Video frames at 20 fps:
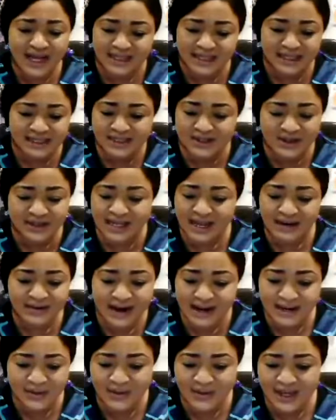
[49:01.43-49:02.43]
at the son that
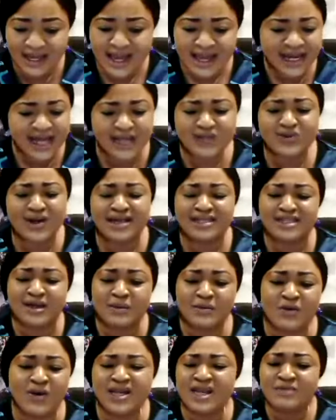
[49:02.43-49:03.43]
ran away. That's why I
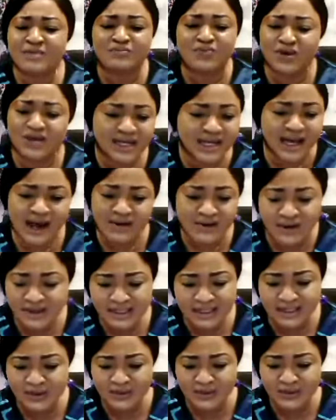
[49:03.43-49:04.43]
tell people, when a prodigal
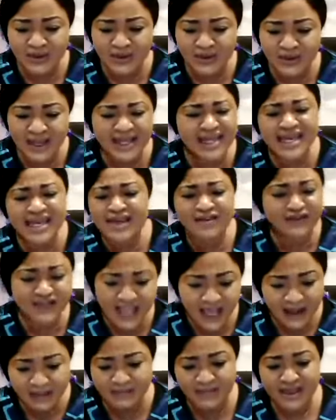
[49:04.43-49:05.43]
runs away, leave
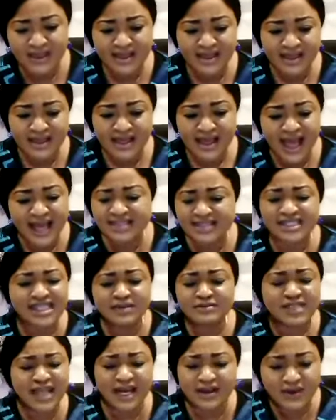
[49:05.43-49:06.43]
them.
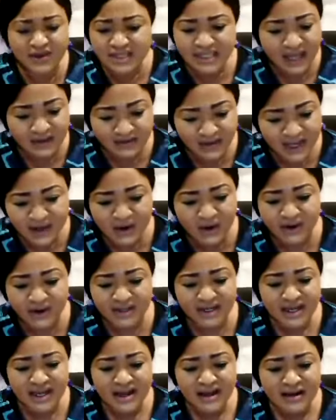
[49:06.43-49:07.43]
Except you are not serving
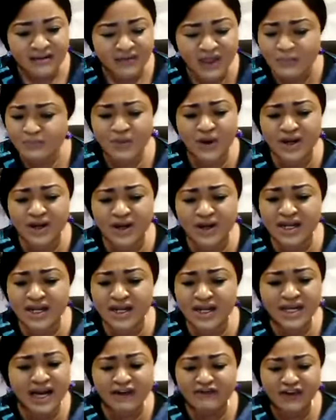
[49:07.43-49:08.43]
God. The
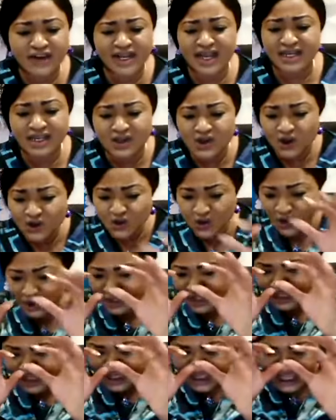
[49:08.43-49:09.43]
prodigal father did not go
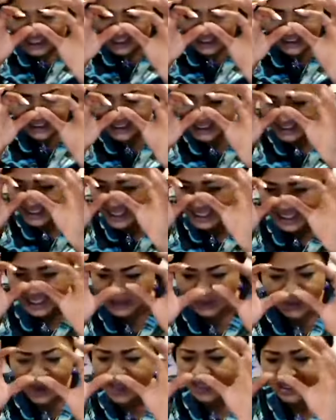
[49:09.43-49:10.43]

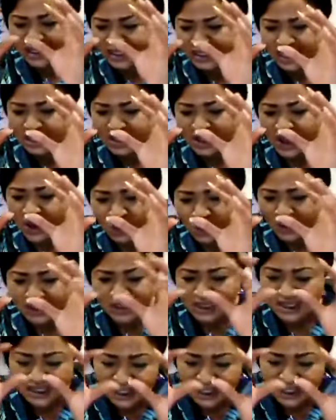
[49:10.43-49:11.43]
sneaking. Where is he?
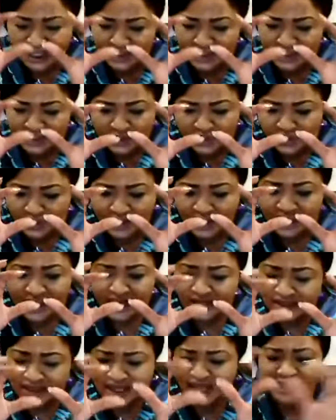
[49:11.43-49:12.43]
What is he doing?
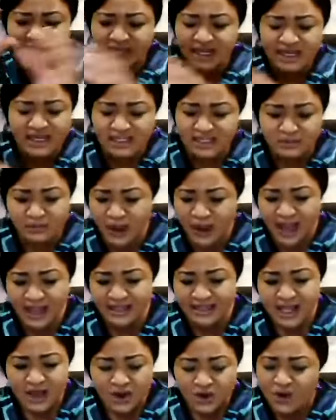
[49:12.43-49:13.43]
Sending
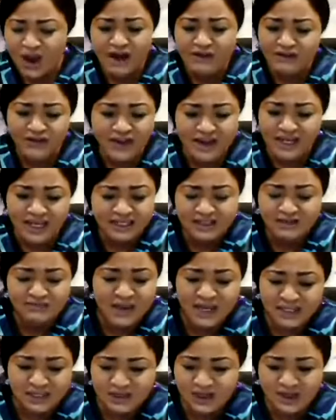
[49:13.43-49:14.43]
spies. Go and find out
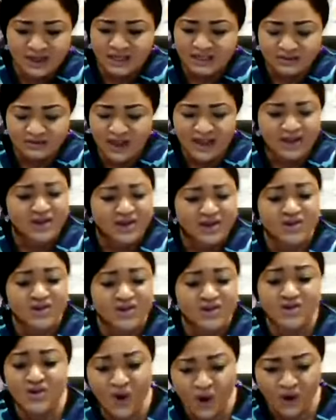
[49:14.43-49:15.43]
if my son is fine.
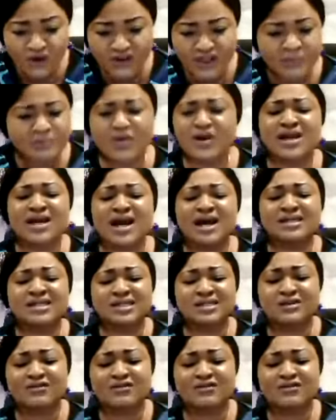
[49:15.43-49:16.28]
No, the prodigal